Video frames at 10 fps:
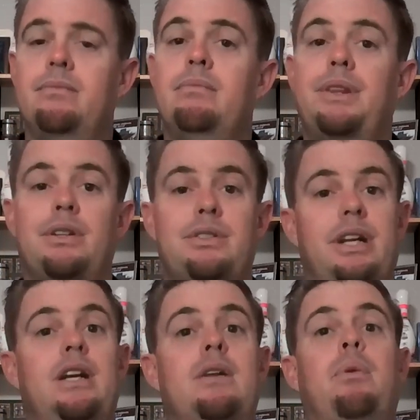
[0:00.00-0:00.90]
But there's going
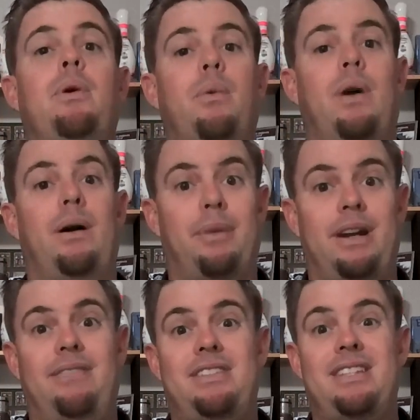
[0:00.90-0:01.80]
to hit a point where I'm going to
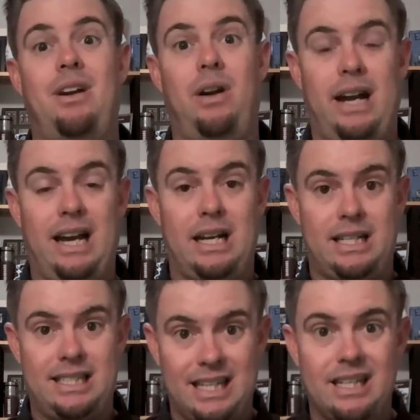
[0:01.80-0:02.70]
have to say, all right, I got to
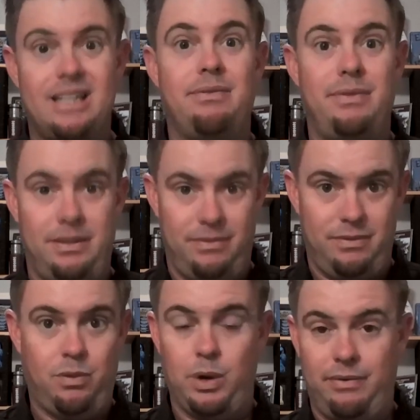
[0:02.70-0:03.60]
extend it to
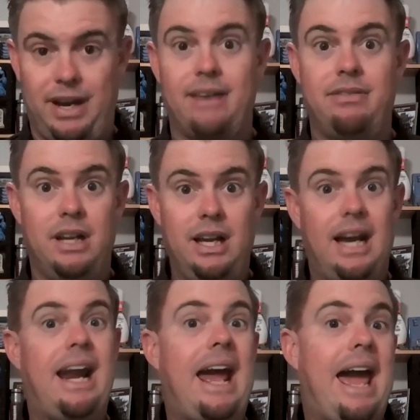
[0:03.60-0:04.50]
45. I
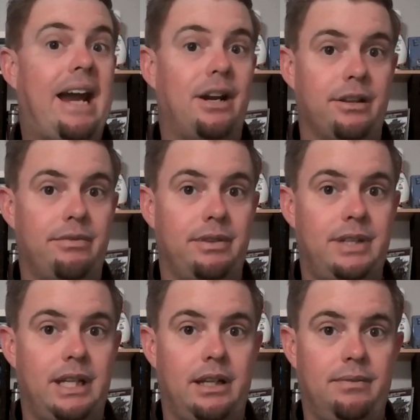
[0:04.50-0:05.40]
got to add another 15.